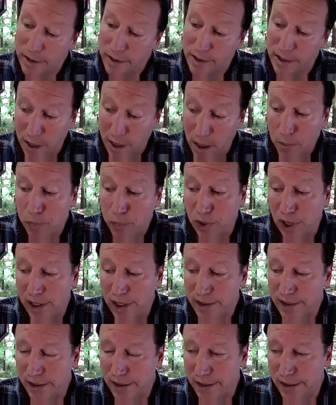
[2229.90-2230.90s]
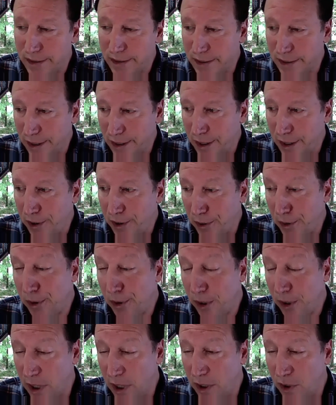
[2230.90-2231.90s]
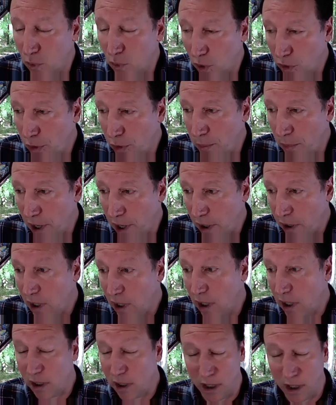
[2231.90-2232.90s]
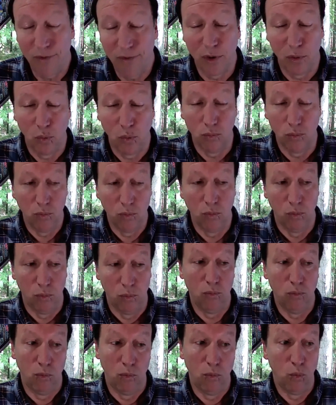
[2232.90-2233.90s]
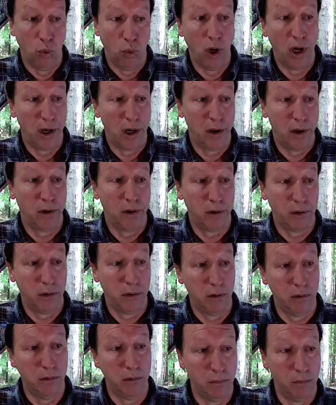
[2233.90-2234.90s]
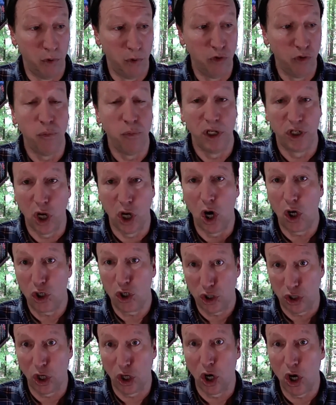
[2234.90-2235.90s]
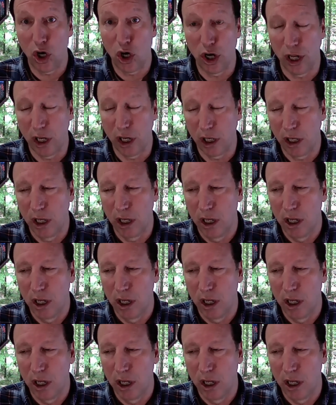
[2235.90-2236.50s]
some places here in North America, even where movements are starting,